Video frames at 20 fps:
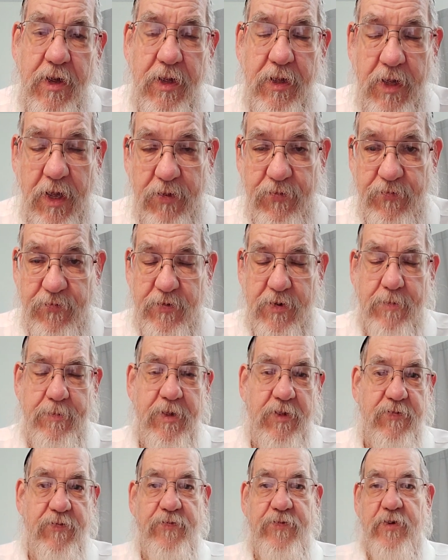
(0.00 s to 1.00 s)
That from
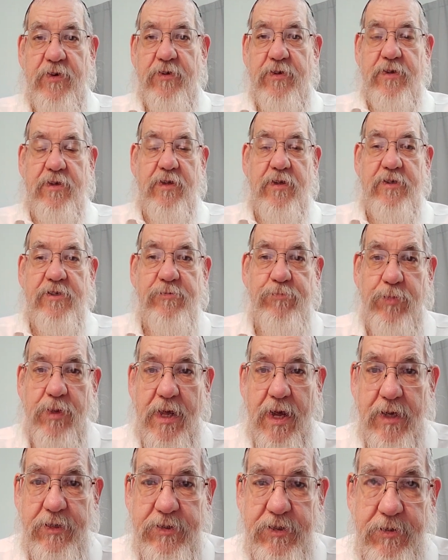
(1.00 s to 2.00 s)
its foot till its
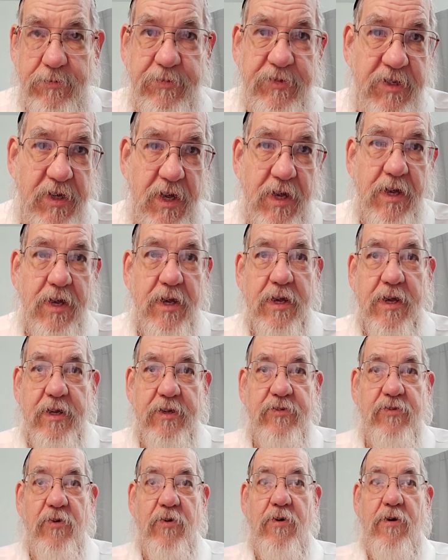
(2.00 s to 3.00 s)
blossoms,
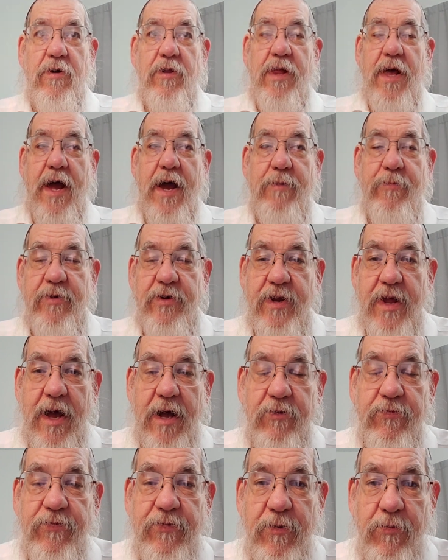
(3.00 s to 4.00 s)
it's all hammered
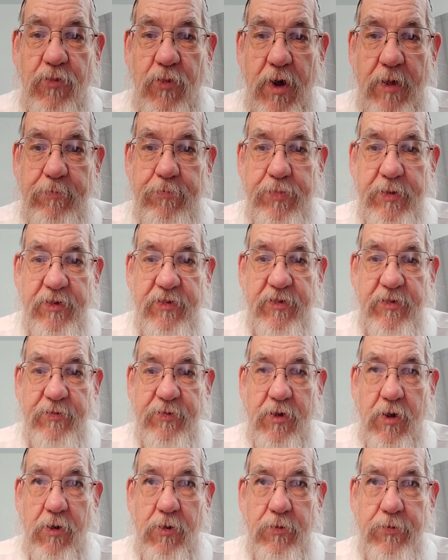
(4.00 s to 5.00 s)
out from one piece
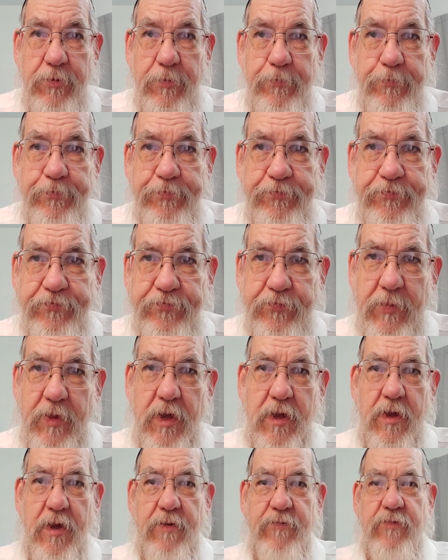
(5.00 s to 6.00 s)
of gold.
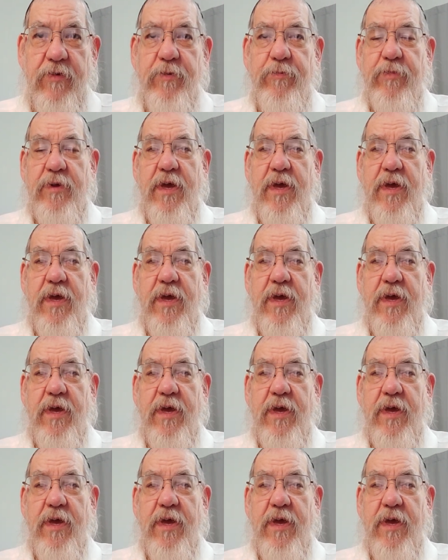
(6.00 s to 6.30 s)
So